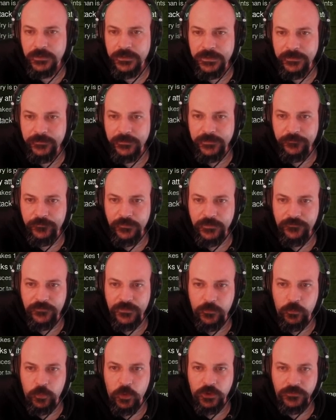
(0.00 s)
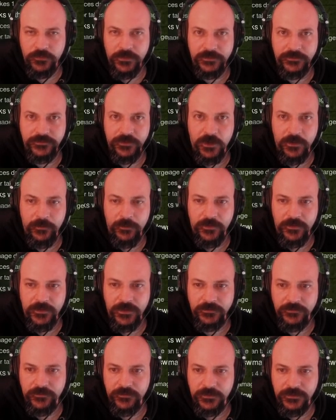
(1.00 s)
Even if they won, they'd die by the
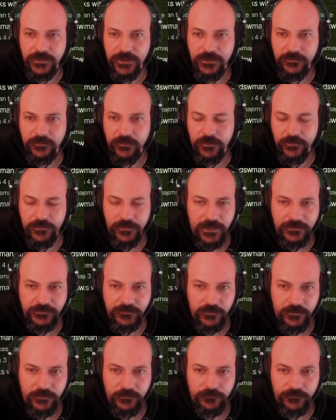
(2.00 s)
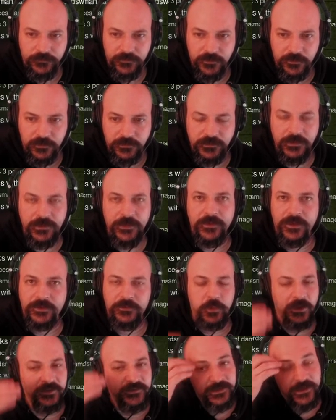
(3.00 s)
end of the game. At the end of the turn. That's
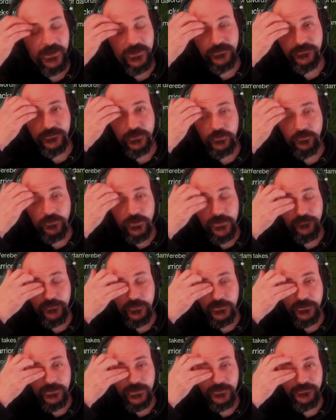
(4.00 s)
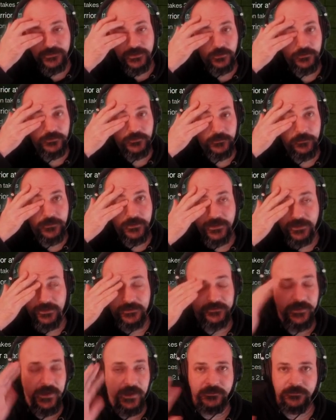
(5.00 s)
why decay is so great. If you cast that on something, it is
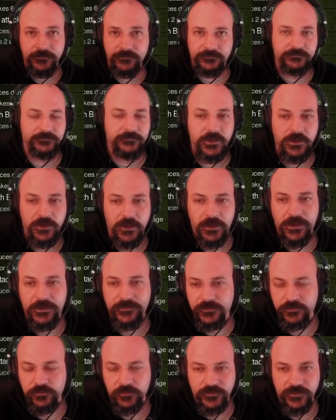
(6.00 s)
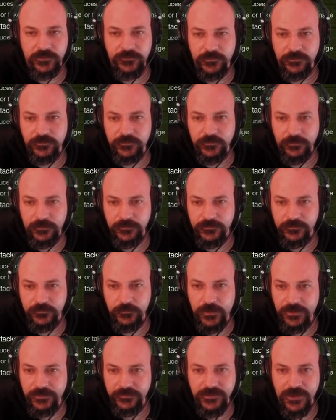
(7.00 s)
dead, unless it's resistant to it in some
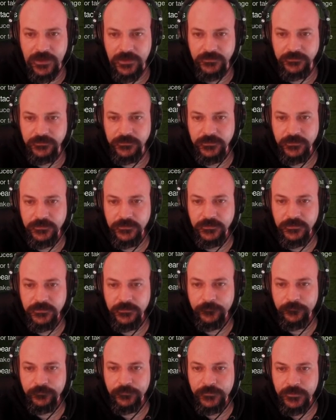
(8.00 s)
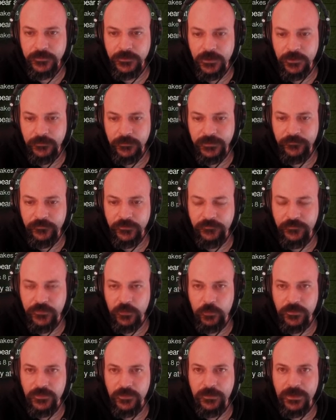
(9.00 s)
way. It's dead, even if they
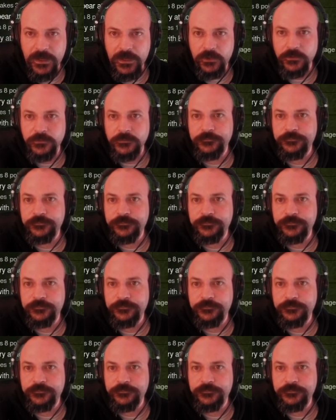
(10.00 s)
win the battle.